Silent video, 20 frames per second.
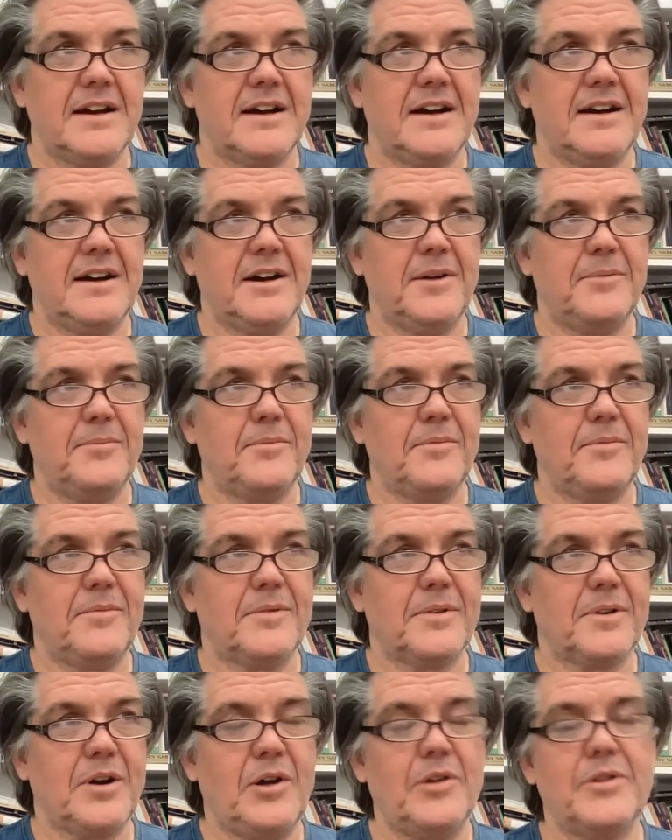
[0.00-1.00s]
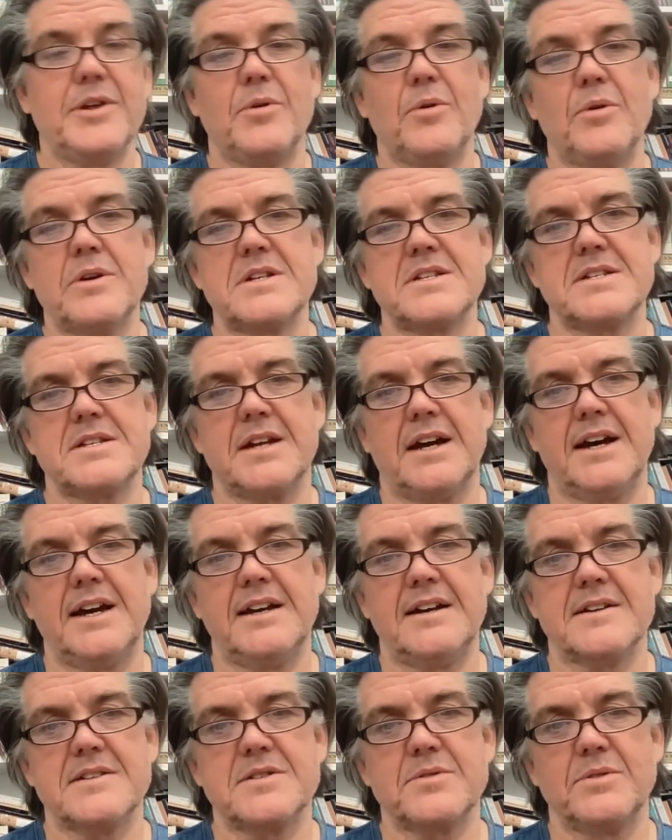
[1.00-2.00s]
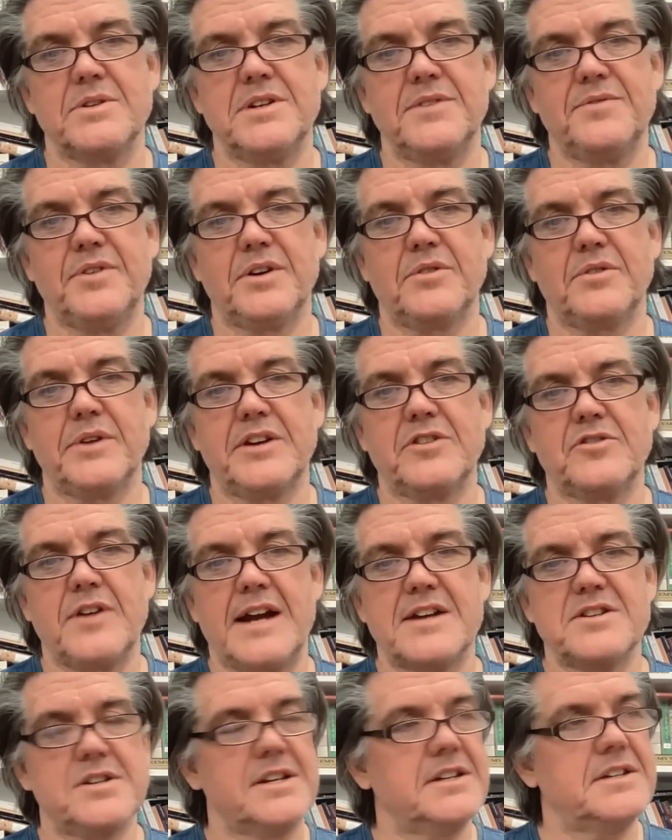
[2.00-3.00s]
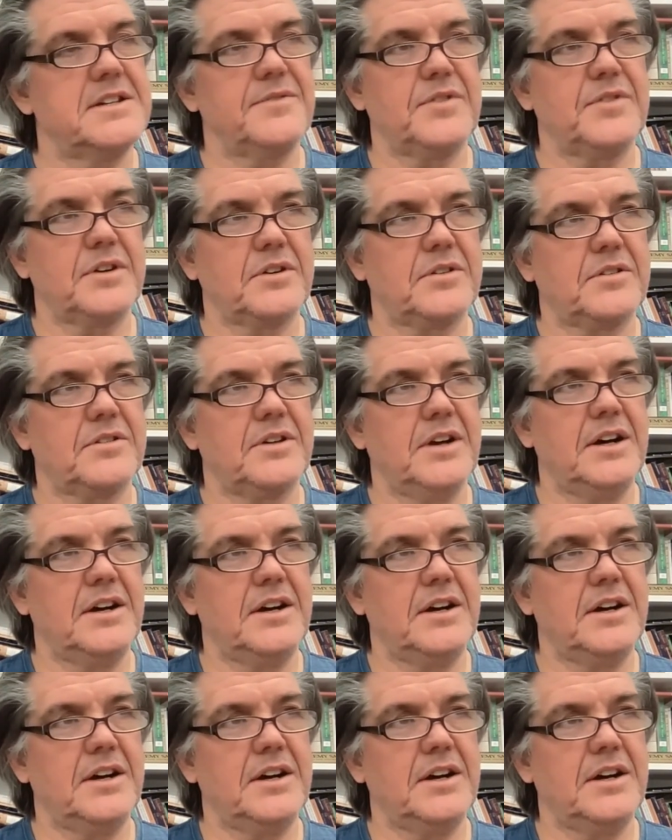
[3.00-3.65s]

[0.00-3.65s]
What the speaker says: called the Oresteia. So a different Greek tragedy, different